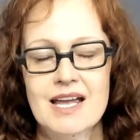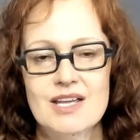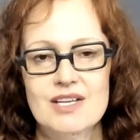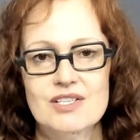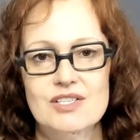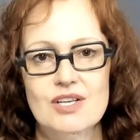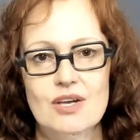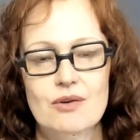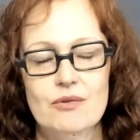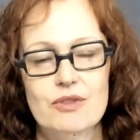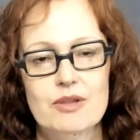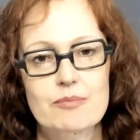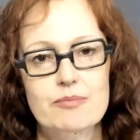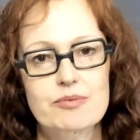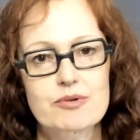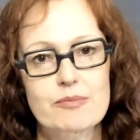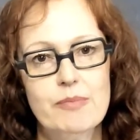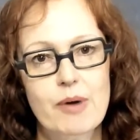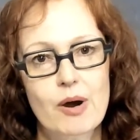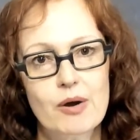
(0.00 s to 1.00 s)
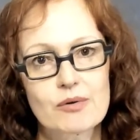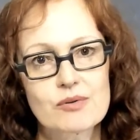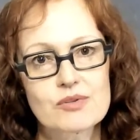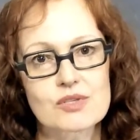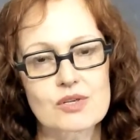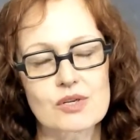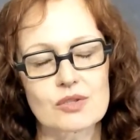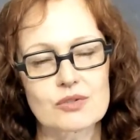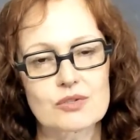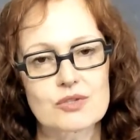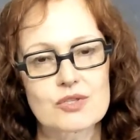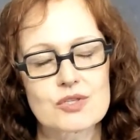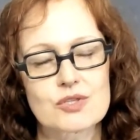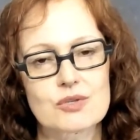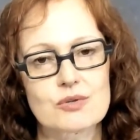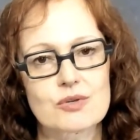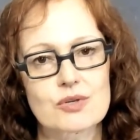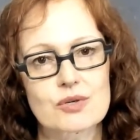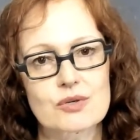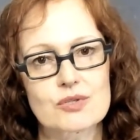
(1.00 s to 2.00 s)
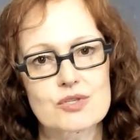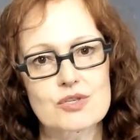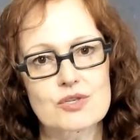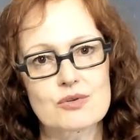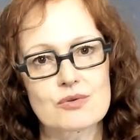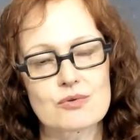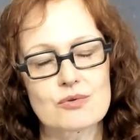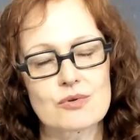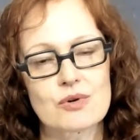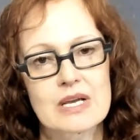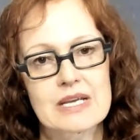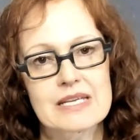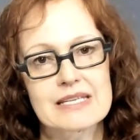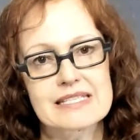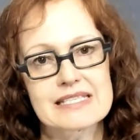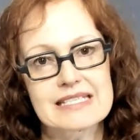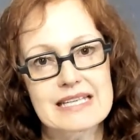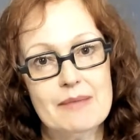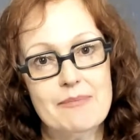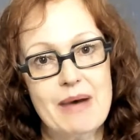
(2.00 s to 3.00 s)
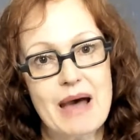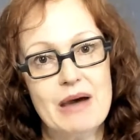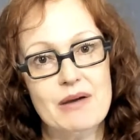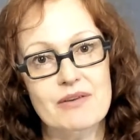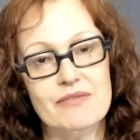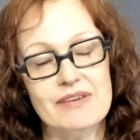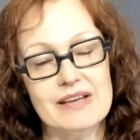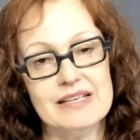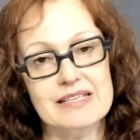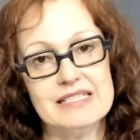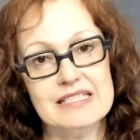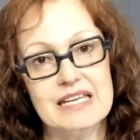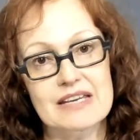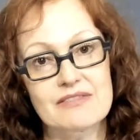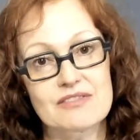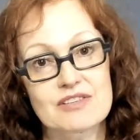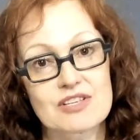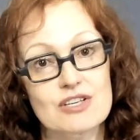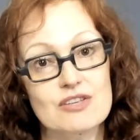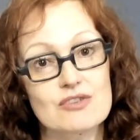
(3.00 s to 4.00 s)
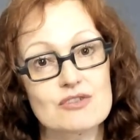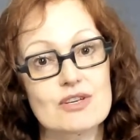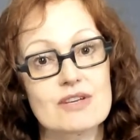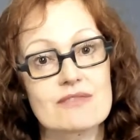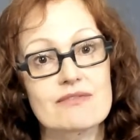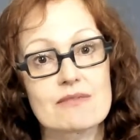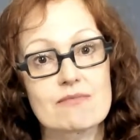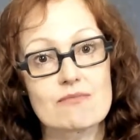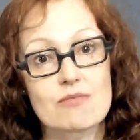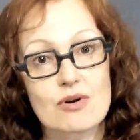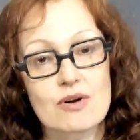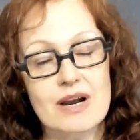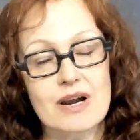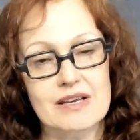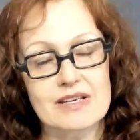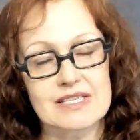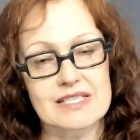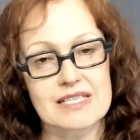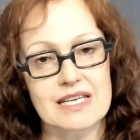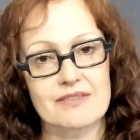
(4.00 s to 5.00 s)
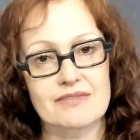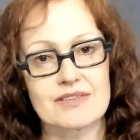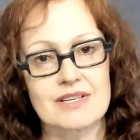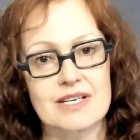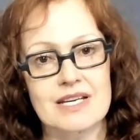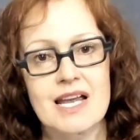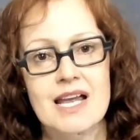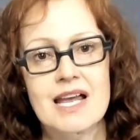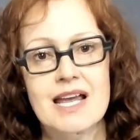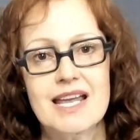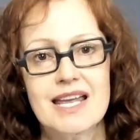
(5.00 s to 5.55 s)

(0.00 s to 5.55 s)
So the proposal to step out of unsafety into even more unsafety